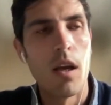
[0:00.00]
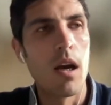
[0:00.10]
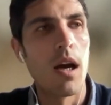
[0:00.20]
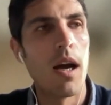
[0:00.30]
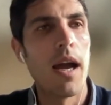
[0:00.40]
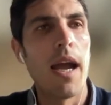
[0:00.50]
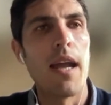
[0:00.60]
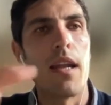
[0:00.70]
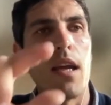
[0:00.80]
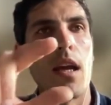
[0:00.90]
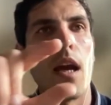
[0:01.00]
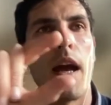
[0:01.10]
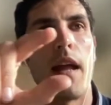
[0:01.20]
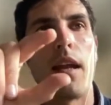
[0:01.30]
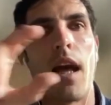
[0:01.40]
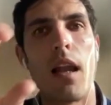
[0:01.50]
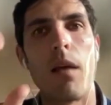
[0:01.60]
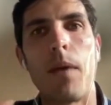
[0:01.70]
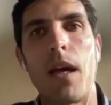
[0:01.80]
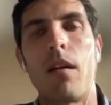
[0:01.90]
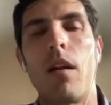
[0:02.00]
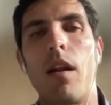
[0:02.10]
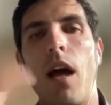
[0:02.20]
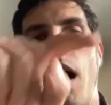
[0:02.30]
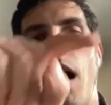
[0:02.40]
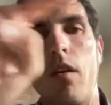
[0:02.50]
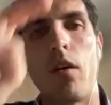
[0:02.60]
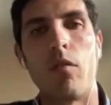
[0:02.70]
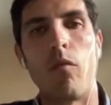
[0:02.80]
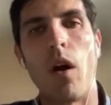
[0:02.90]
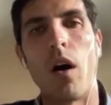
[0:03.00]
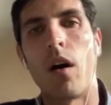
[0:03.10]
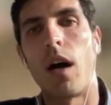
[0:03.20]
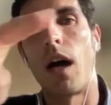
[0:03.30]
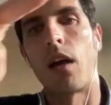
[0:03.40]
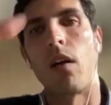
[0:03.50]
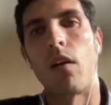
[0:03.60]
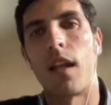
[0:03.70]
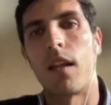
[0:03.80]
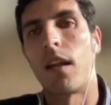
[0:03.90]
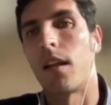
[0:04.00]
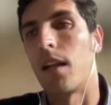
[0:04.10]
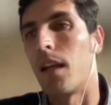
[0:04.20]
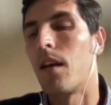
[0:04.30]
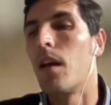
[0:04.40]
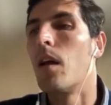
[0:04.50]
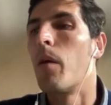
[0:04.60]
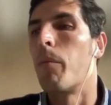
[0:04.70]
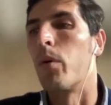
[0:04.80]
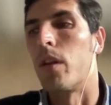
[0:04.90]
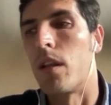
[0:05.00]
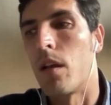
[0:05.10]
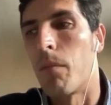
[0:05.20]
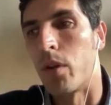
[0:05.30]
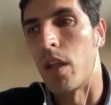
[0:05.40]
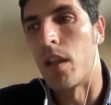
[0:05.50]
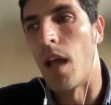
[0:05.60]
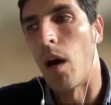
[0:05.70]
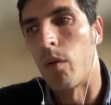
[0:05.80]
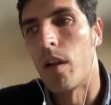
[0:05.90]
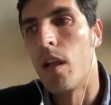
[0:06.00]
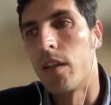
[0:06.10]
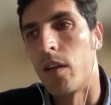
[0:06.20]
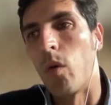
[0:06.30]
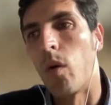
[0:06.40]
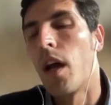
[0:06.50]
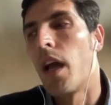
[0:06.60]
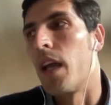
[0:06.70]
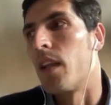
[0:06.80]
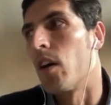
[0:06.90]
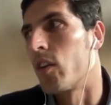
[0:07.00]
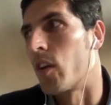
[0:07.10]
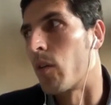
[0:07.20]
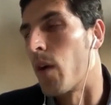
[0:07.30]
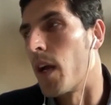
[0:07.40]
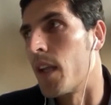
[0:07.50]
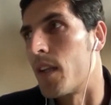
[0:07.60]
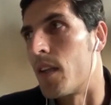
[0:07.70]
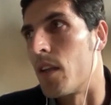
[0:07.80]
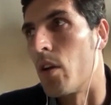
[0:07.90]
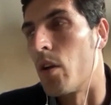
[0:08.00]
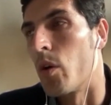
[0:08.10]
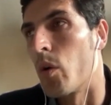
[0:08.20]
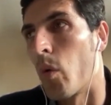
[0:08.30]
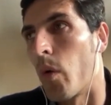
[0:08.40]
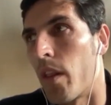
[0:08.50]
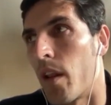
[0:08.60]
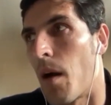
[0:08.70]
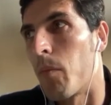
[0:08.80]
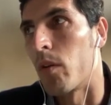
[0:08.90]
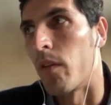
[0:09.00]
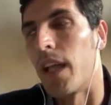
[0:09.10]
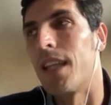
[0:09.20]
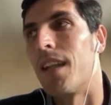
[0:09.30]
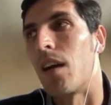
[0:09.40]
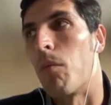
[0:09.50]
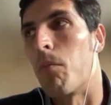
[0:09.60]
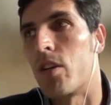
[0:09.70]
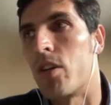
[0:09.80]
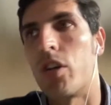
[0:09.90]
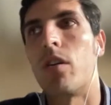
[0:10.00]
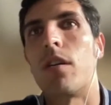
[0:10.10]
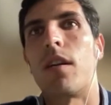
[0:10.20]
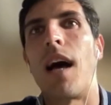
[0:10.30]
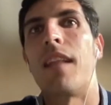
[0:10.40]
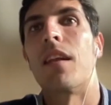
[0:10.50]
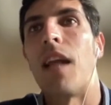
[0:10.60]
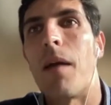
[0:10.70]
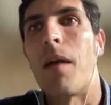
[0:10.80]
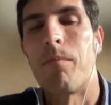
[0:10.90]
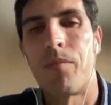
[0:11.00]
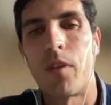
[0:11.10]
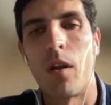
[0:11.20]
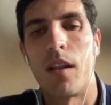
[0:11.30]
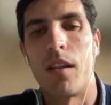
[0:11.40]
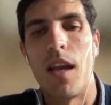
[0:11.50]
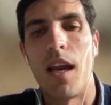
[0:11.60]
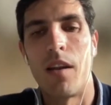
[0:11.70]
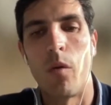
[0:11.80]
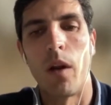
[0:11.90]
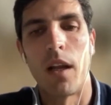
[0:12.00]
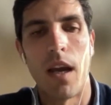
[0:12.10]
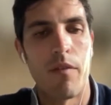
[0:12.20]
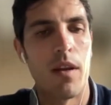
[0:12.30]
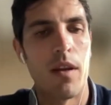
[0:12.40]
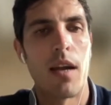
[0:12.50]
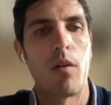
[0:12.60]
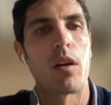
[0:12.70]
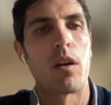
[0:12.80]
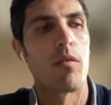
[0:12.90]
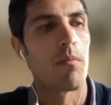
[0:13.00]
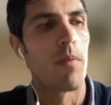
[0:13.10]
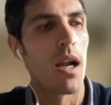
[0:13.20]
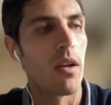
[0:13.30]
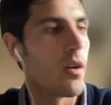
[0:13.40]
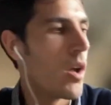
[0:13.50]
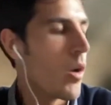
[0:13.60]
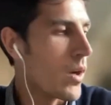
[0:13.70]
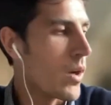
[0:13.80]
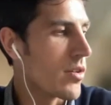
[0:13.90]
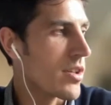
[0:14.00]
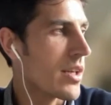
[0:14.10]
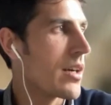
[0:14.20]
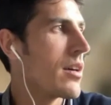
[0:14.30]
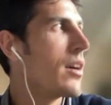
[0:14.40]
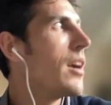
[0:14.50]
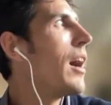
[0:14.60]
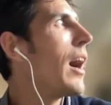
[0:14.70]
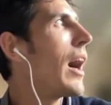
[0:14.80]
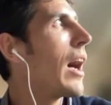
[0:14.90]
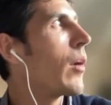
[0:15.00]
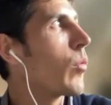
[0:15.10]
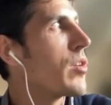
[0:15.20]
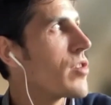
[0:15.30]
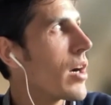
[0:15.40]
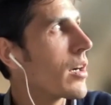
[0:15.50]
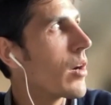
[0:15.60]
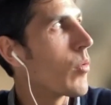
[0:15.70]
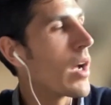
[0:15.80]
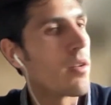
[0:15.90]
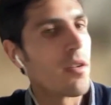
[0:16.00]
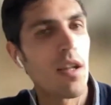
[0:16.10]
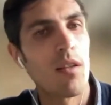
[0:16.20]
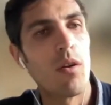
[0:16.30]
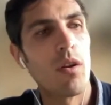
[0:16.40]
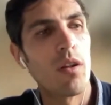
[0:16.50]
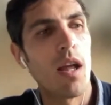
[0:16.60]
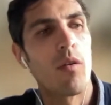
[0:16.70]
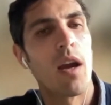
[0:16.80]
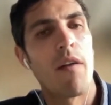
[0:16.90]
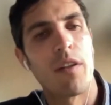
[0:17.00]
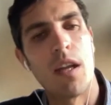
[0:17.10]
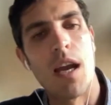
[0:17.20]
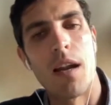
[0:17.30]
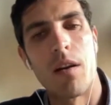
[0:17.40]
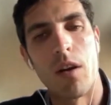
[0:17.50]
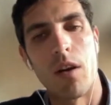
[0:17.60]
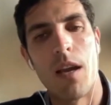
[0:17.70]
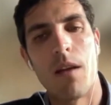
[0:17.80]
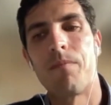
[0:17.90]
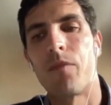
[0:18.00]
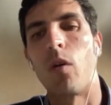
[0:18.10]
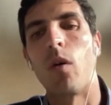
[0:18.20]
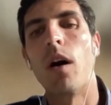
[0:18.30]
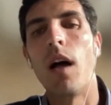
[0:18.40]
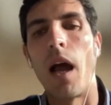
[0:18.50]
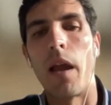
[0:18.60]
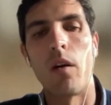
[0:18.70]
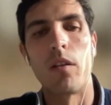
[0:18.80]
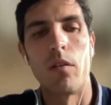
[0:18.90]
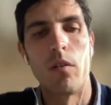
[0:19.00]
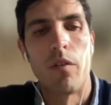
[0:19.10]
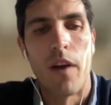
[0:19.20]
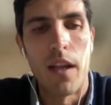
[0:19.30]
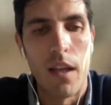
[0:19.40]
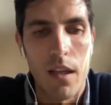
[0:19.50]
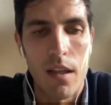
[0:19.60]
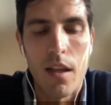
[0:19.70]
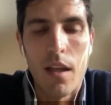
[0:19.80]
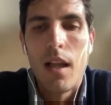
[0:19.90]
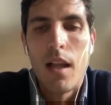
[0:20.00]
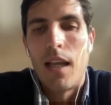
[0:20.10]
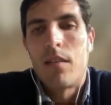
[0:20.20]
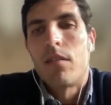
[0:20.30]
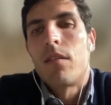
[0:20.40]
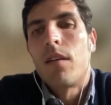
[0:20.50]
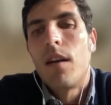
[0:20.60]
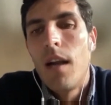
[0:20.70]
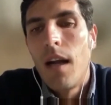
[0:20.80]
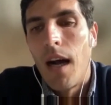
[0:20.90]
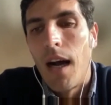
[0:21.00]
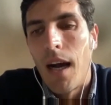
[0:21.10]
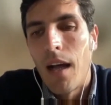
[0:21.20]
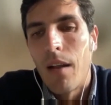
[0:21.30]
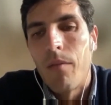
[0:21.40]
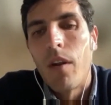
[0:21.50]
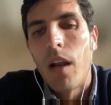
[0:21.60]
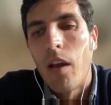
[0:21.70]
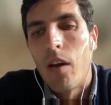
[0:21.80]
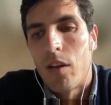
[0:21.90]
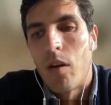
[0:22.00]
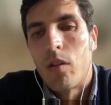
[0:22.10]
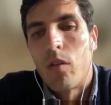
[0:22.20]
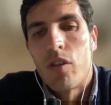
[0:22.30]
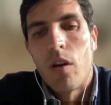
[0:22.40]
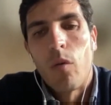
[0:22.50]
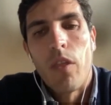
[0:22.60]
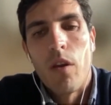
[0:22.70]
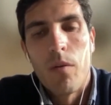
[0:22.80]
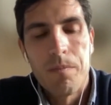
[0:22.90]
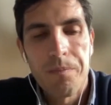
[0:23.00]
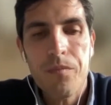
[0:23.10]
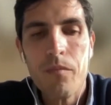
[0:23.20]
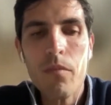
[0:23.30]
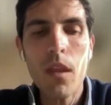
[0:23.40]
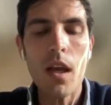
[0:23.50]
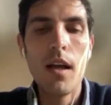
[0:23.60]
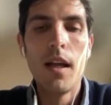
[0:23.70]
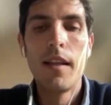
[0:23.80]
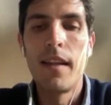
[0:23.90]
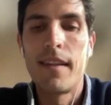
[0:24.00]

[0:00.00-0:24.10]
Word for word: uh, any any element that, and you could draw and concatenately put it put it down. So it also grades you with the number of leads, the conversion, and the time. So at the end, you will have the annual contract value when you start, and which are the ratios that you that you have at the end. Okay. So I'm going to find it later, and Leo is going to share with you. The